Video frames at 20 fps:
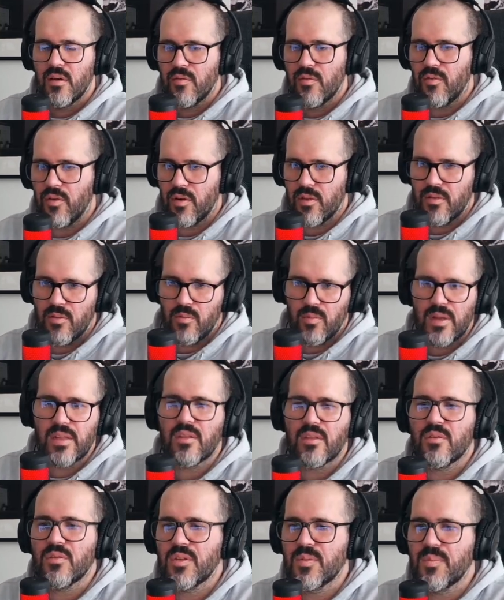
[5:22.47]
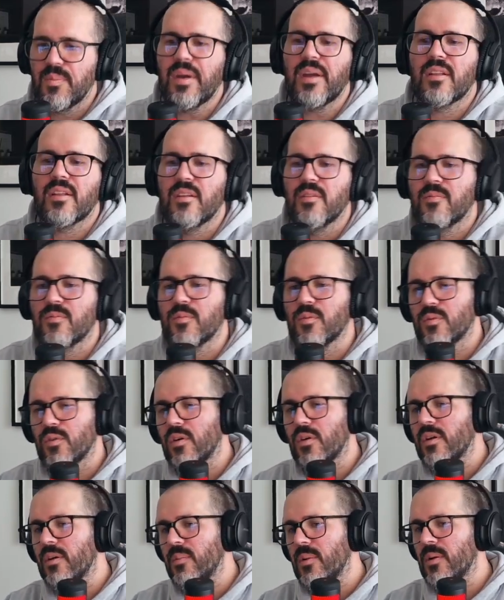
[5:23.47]
for the retrospective to
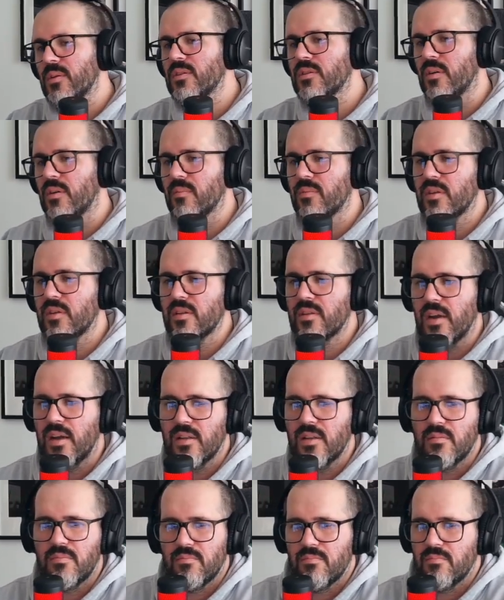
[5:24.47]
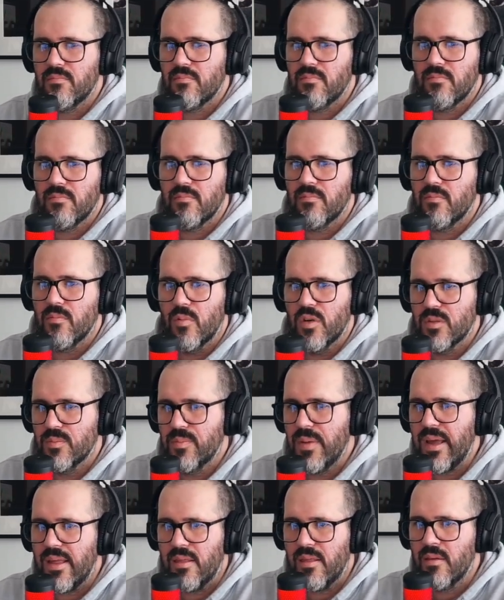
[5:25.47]
talk about something that was
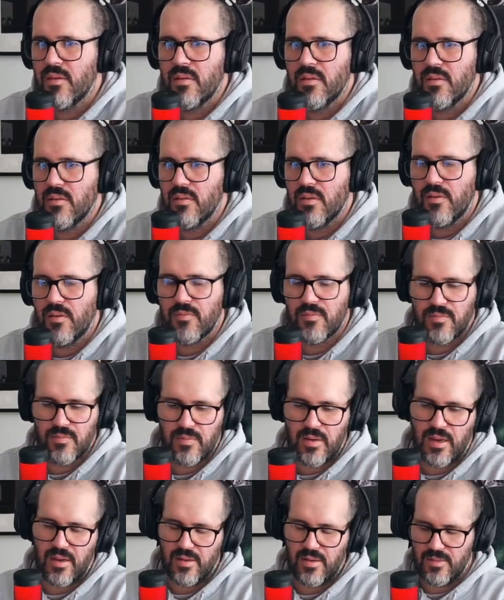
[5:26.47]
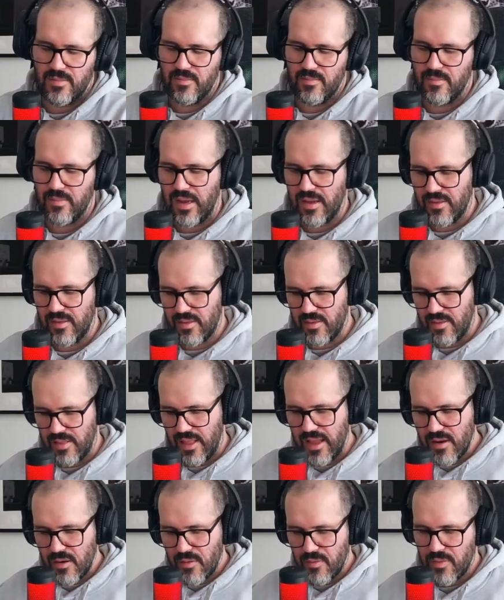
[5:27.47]
bad. My
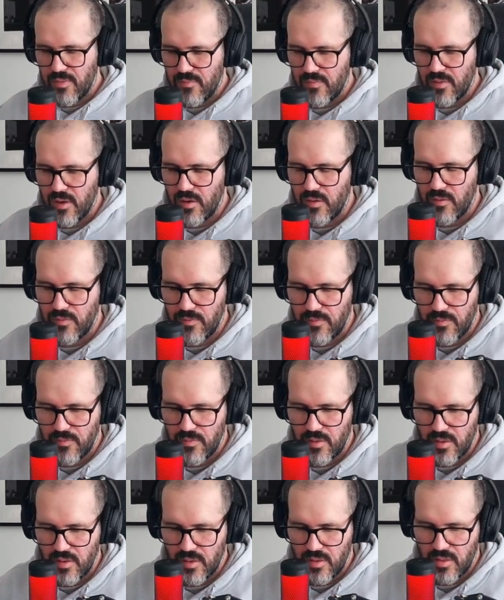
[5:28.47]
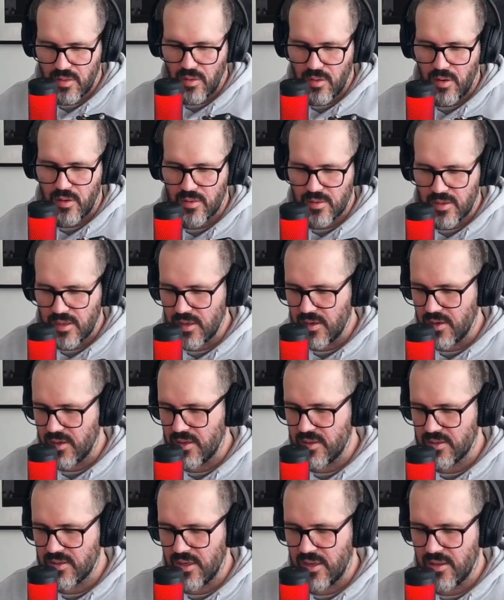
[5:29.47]
line of thought here
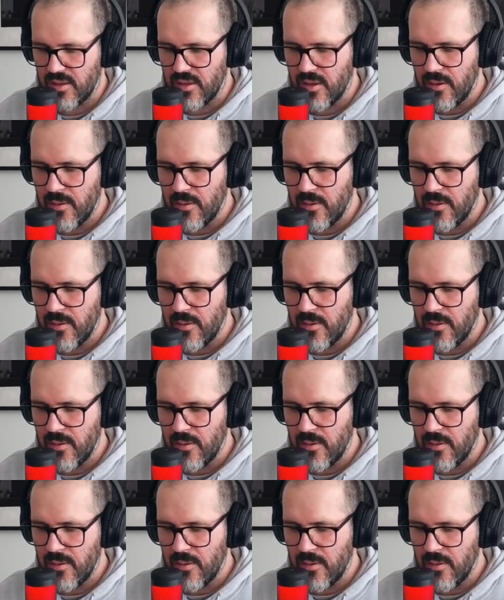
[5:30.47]
is that